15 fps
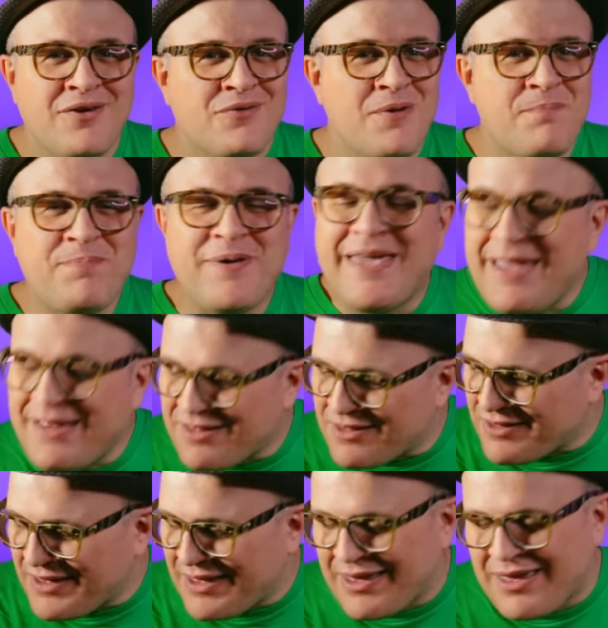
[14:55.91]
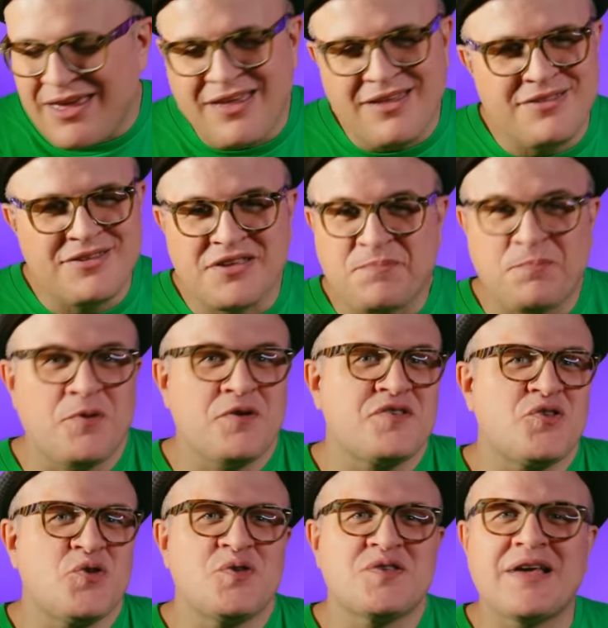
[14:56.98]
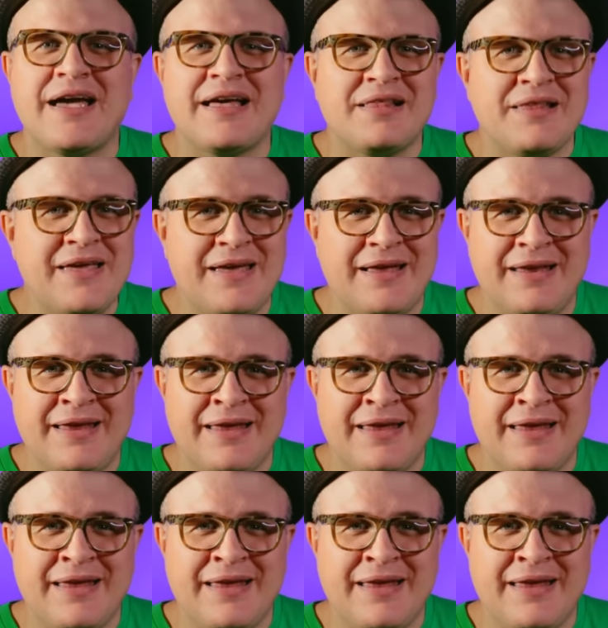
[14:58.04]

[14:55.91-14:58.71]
repeatedly he just pursues Eileen.